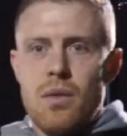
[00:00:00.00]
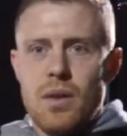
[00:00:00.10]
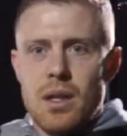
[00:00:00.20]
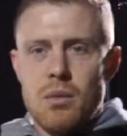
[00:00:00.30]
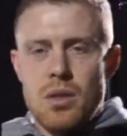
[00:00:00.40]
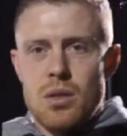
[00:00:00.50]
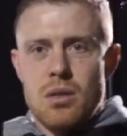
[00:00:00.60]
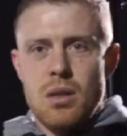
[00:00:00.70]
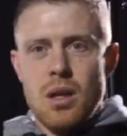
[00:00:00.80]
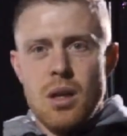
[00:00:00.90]
I think it was
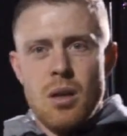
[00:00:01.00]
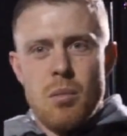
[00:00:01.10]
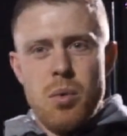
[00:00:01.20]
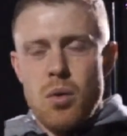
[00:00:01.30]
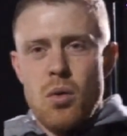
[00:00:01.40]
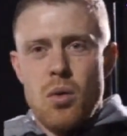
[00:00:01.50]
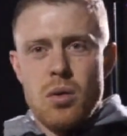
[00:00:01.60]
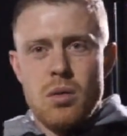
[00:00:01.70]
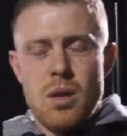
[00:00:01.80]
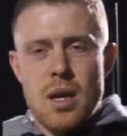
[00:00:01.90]
just poor
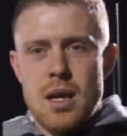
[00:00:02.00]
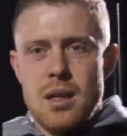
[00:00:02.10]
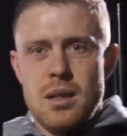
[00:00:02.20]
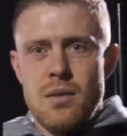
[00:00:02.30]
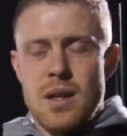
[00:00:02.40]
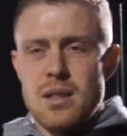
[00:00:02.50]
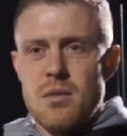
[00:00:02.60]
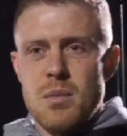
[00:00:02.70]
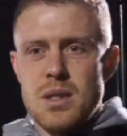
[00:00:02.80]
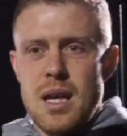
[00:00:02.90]

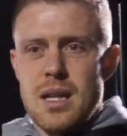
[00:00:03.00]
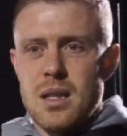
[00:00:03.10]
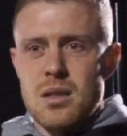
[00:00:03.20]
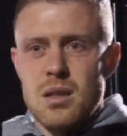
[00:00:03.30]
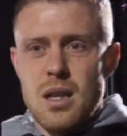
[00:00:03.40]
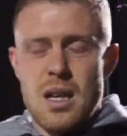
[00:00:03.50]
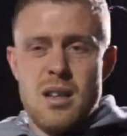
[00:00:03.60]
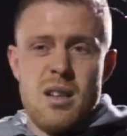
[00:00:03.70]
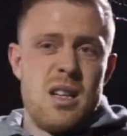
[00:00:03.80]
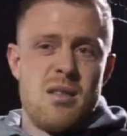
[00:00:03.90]
defensive mistakes
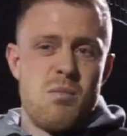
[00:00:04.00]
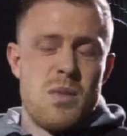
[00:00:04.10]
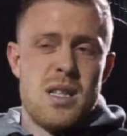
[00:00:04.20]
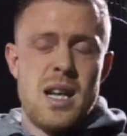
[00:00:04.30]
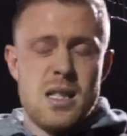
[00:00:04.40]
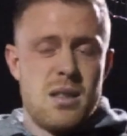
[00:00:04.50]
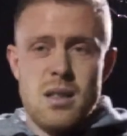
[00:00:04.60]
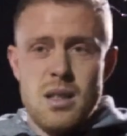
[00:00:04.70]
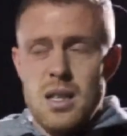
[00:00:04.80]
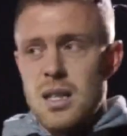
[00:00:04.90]
and mistakes
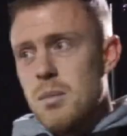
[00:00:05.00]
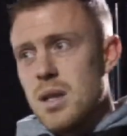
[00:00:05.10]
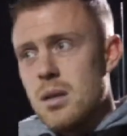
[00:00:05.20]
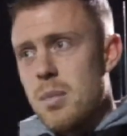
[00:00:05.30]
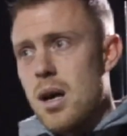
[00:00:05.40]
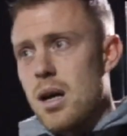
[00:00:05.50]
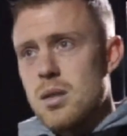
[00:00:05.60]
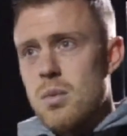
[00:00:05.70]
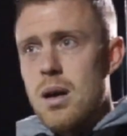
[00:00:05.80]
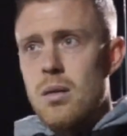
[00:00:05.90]
in the middle of the park
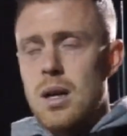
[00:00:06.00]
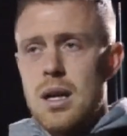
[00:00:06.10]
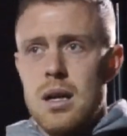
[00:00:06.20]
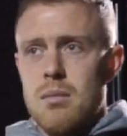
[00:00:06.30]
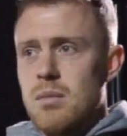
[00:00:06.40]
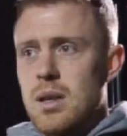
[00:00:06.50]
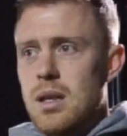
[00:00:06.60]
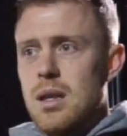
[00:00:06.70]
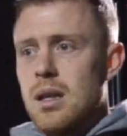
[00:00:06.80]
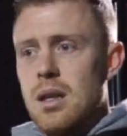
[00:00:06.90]
as well.
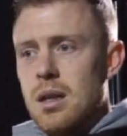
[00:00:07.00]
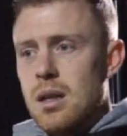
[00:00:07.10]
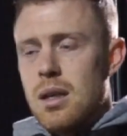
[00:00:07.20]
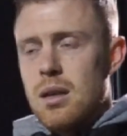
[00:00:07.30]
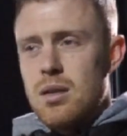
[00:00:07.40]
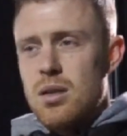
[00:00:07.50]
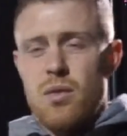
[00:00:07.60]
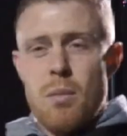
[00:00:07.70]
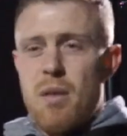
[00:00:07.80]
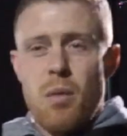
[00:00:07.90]
Just
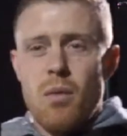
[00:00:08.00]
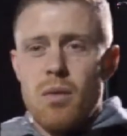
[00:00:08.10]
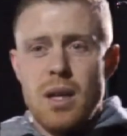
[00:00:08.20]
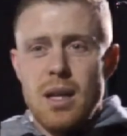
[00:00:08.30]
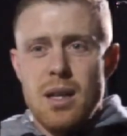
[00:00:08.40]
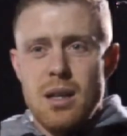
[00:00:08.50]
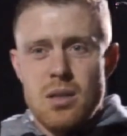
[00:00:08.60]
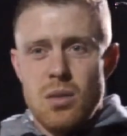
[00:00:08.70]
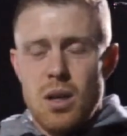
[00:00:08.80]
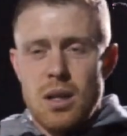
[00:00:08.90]
from everyone, really.
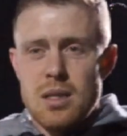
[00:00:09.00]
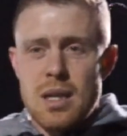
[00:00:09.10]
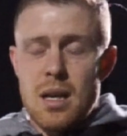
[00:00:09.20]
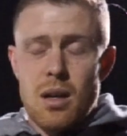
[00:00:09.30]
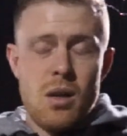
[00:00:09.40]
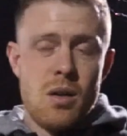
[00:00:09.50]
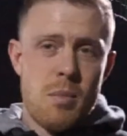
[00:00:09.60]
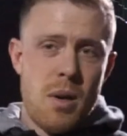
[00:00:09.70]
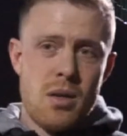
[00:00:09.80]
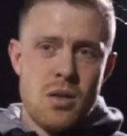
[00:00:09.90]
It's all I can say, and I can only
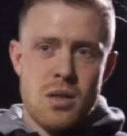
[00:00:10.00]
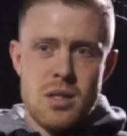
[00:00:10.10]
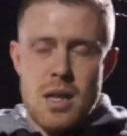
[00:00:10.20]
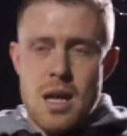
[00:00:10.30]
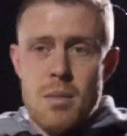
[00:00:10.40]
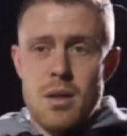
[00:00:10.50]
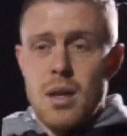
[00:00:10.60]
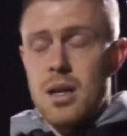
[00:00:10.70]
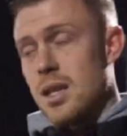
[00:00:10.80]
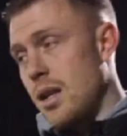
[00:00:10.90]
apologise to them. And
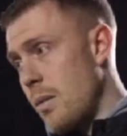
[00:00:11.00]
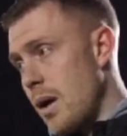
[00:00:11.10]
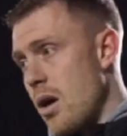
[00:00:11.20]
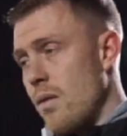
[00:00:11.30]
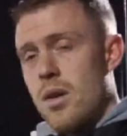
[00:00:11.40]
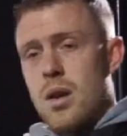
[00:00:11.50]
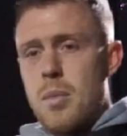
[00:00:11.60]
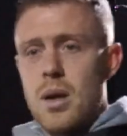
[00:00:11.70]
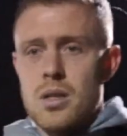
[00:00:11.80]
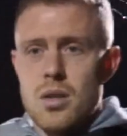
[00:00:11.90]
I went over and I
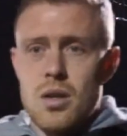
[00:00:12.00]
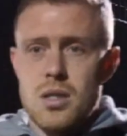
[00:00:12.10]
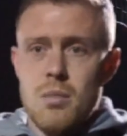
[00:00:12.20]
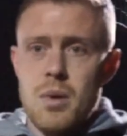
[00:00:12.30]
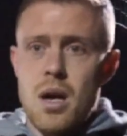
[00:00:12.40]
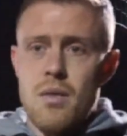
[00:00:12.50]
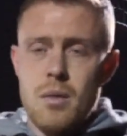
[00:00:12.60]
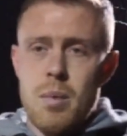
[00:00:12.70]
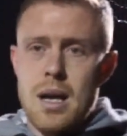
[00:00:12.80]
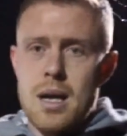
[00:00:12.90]
apologised on behalf
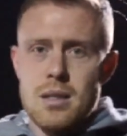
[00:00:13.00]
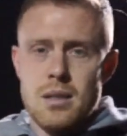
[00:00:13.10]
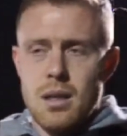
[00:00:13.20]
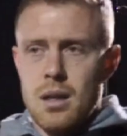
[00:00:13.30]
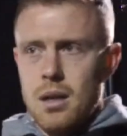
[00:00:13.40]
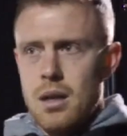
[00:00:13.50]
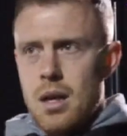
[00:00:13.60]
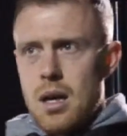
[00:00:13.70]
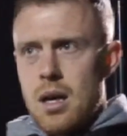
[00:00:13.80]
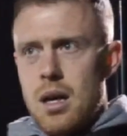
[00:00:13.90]
of the players, and
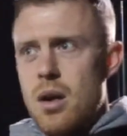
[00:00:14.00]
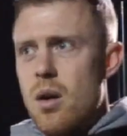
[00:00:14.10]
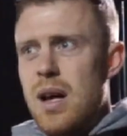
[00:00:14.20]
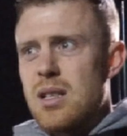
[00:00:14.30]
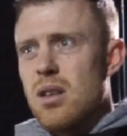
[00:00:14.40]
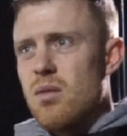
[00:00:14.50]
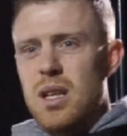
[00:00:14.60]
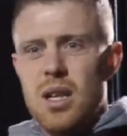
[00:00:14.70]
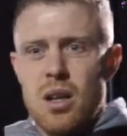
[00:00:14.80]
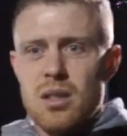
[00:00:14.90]
I know that's not
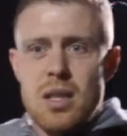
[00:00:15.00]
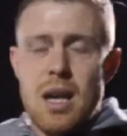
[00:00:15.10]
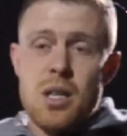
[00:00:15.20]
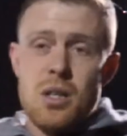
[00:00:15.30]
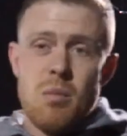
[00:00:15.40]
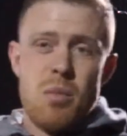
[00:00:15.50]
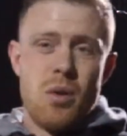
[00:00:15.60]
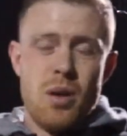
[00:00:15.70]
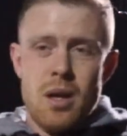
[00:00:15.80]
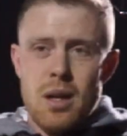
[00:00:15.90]
really a consolation,
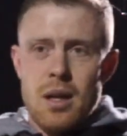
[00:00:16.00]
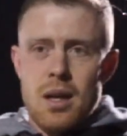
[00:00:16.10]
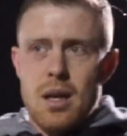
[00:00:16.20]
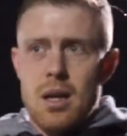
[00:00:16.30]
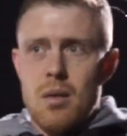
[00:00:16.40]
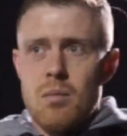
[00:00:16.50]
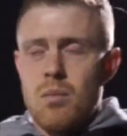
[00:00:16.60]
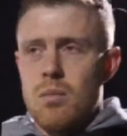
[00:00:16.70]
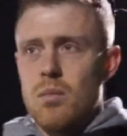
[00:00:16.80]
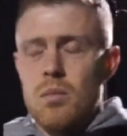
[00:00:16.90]
but
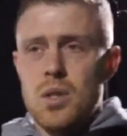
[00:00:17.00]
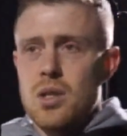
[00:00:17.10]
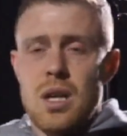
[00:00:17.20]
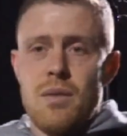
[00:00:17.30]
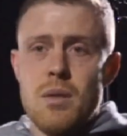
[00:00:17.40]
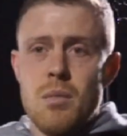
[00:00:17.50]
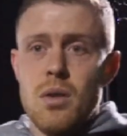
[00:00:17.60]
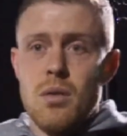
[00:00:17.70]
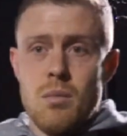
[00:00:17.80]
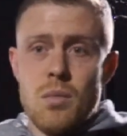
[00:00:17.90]
we just have to
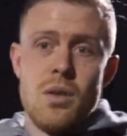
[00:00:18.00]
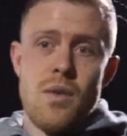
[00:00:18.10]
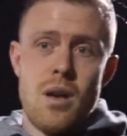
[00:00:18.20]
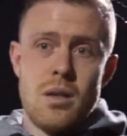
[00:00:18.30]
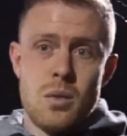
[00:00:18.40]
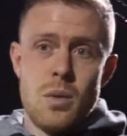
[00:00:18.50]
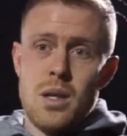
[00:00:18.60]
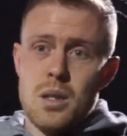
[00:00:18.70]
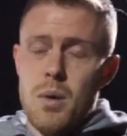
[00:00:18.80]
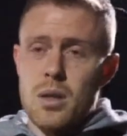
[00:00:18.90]
move on as
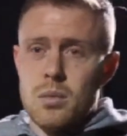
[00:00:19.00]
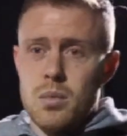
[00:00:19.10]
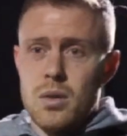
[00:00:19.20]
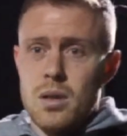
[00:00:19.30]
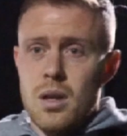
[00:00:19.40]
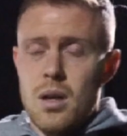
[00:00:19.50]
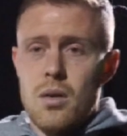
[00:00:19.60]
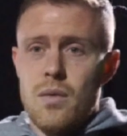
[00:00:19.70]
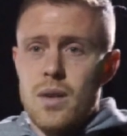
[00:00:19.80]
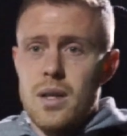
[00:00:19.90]
quickly as possible and
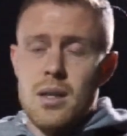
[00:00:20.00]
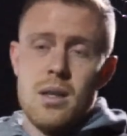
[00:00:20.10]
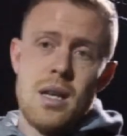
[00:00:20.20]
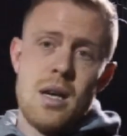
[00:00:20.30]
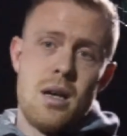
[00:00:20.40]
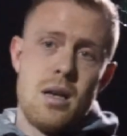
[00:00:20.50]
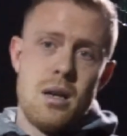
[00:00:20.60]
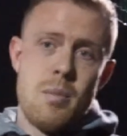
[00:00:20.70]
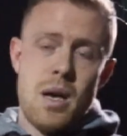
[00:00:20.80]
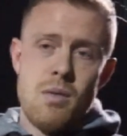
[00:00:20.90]
hopefully get
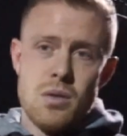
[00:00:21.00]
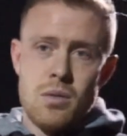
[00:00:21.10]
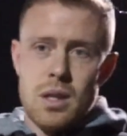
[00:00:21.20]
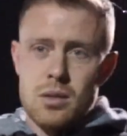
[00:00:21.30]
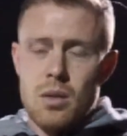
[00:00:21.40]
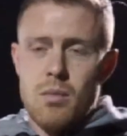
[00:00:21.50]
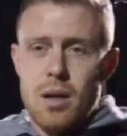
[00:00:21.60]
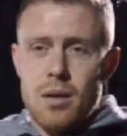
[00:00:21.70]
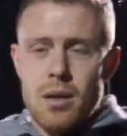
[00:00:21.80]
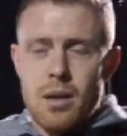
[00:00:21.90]
a better result next time round.